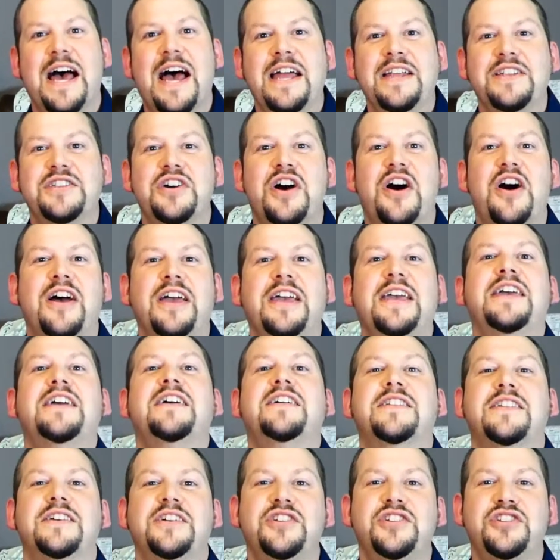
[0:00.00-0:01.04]
I taught
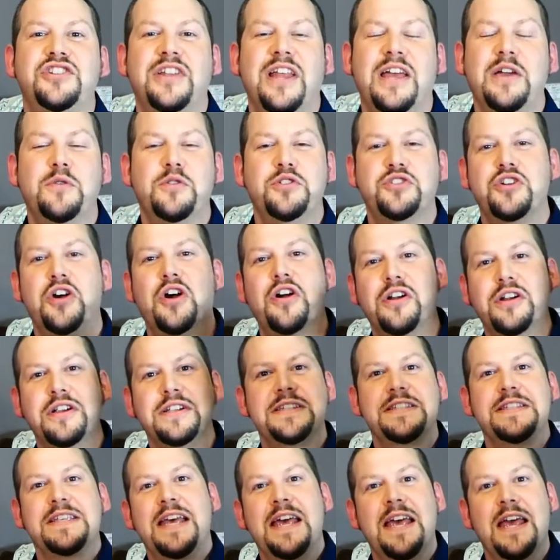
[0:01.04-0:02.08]
English language
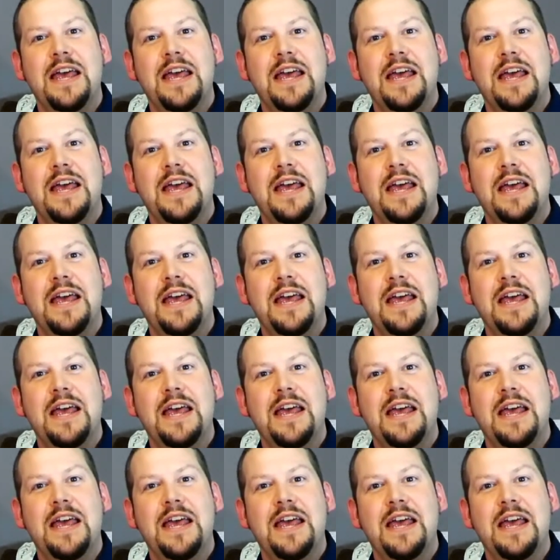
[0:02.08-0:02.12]
arts